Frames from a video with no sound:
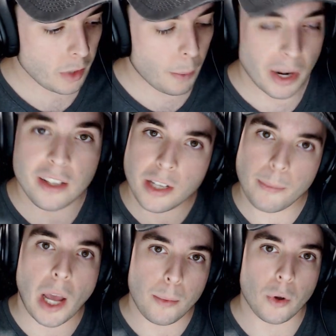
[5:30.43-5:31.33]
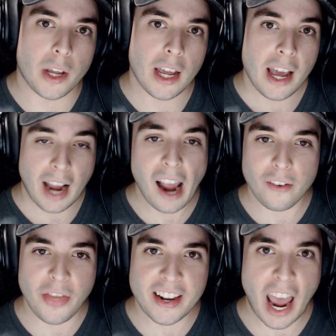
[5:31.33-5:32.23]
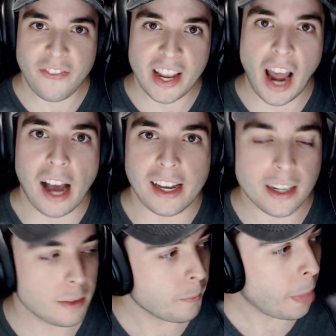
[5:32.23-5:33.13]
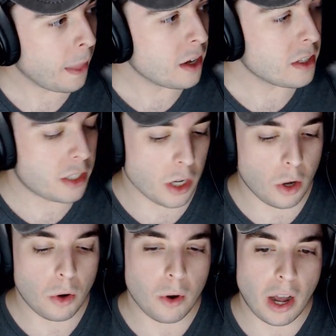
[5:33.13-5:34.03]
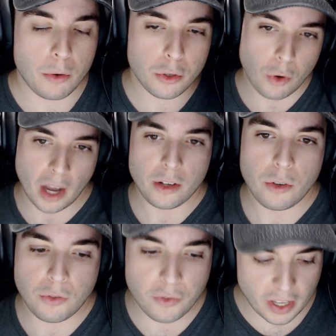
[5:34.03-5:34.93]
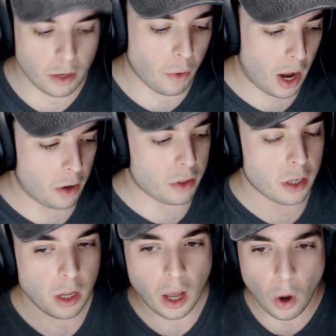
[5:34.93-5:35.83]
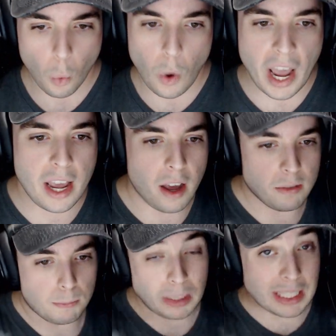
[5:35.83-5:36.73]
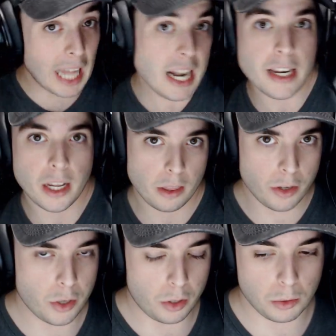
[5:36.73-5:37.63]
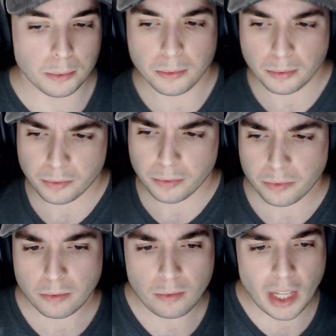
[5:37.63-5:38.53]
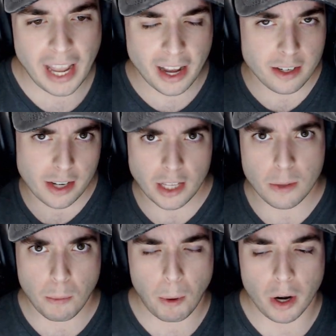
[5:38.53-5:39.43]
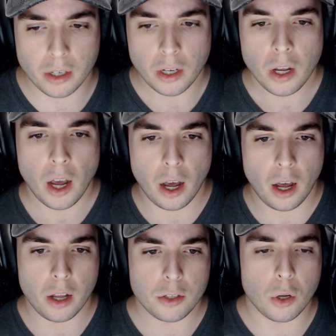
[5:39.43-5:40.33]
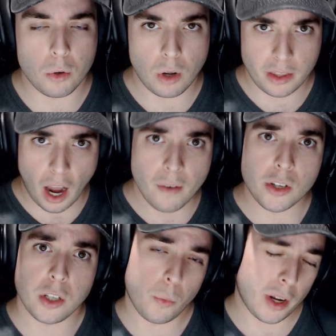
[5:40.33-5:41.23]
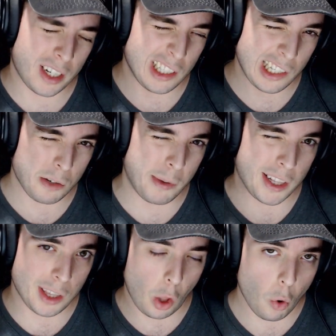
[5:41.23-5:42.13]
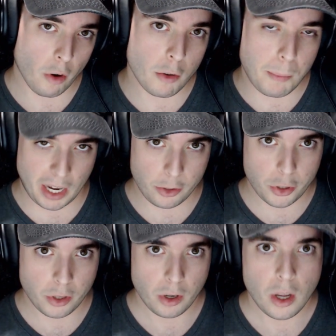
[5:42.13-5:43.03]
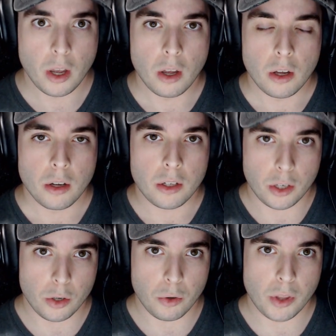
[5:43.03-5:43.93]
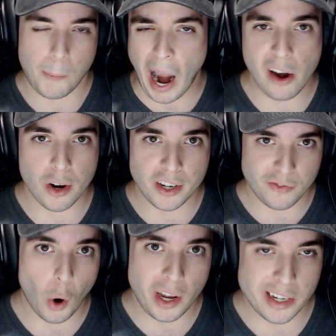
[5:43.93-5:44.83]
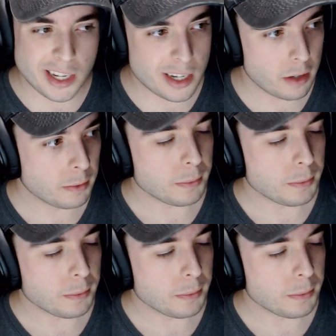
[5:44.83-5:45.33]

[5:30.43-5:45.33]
But at the same time doing kind of the Daffy Duck. So I was trying to figure out a way of blending the two. It had to take them apart. So they obviously wanted a little bit lower of a pitch to do the pirate voice.